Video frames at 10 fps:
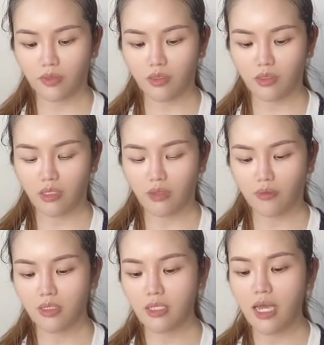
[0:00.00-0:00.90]
So I'll keep
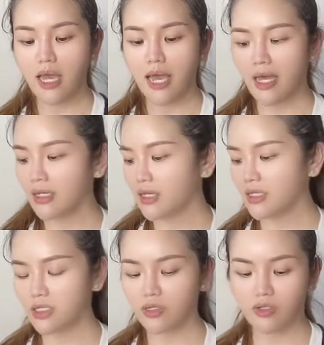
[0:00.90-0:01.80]
these. And
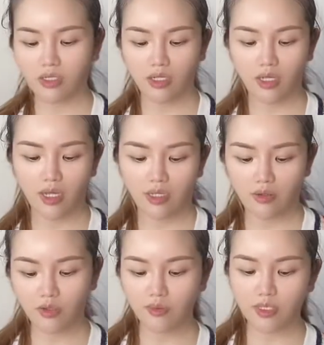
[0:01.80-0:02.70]
guys, seriously, like,
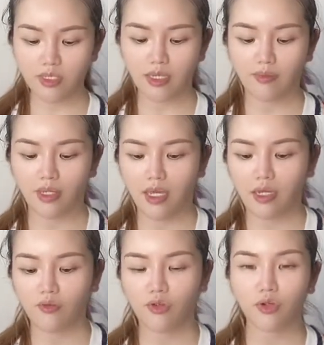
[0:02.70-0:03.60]
Christmas is coming, and
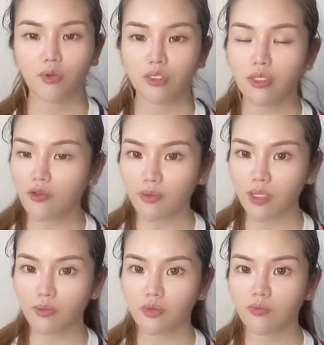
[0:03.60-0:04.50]
if you don't know what to give
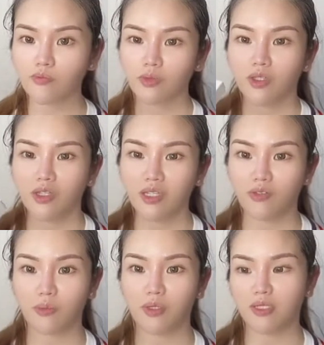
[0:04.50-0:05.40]
people, you can give
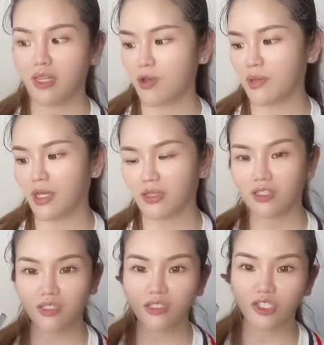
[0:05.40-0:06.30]
them this and they'll be like,
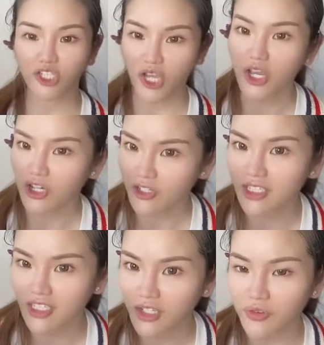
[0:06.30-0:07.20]
this is a
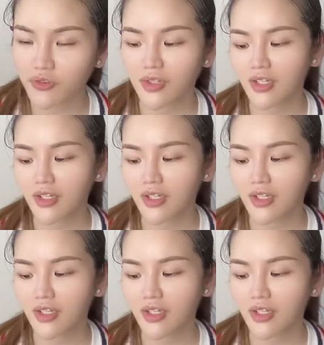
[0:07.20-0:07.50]
generous gift.